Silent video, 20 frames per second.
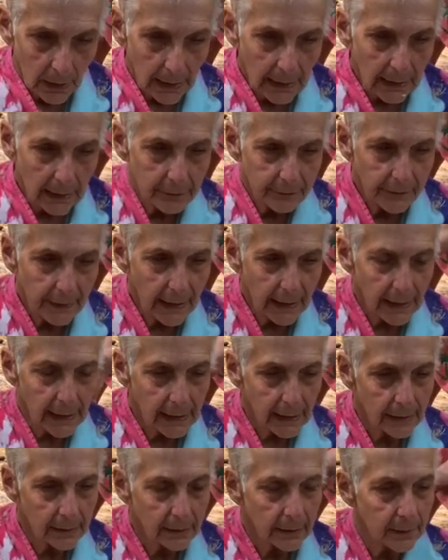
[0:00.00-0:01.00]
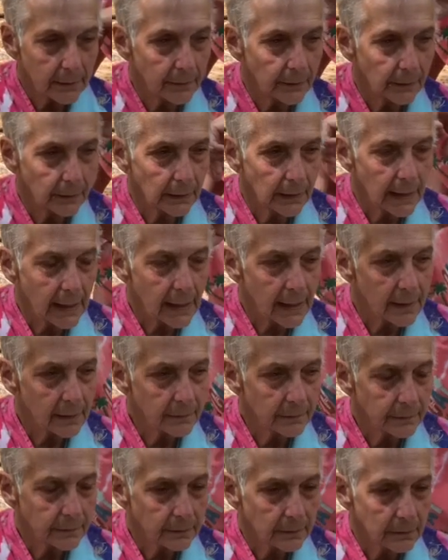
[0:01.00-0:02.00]
I've had, in the
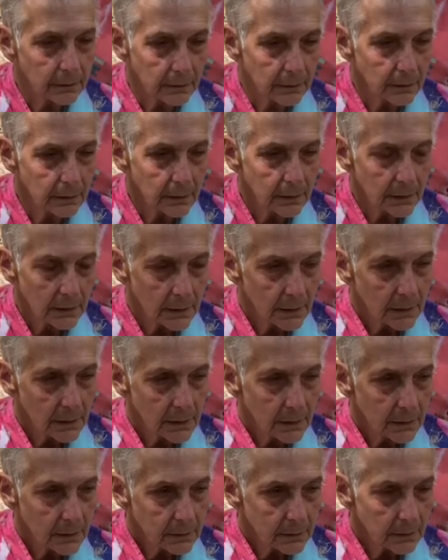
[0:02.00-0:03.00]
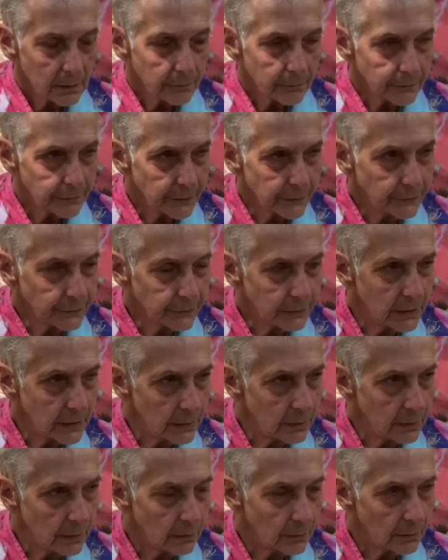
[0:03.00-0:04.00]
last
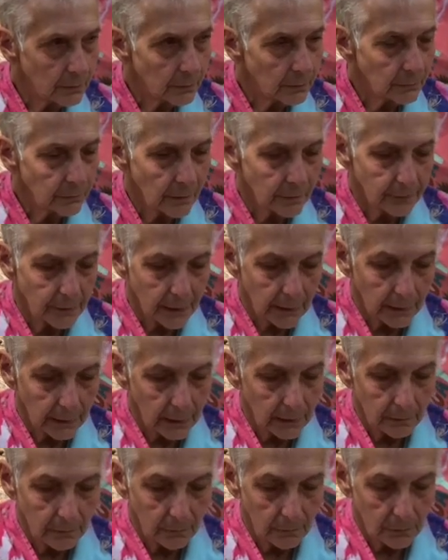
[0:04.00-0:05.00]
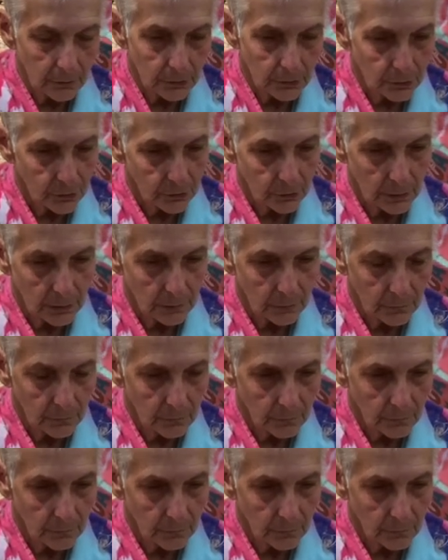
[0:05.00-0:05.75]
15 years, I've had 8 surgeries.